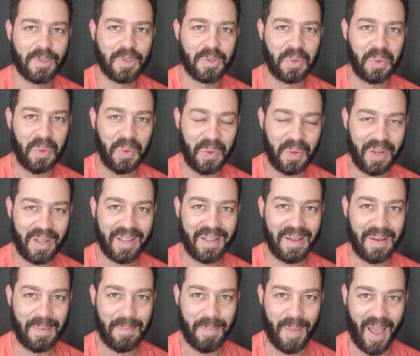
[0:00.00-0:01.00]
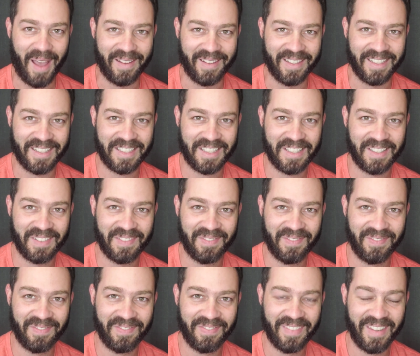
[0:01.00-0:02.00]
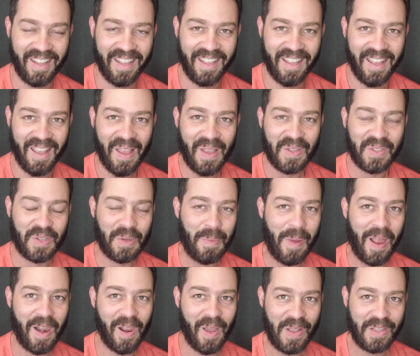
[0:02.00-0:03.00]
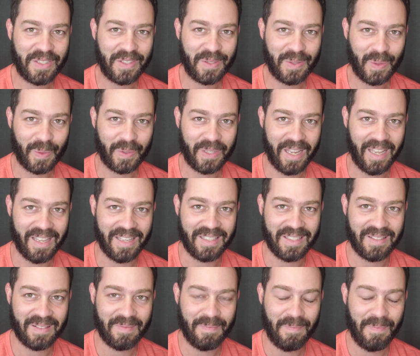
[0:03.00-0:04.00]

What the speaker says: talk about it. So my last thought is,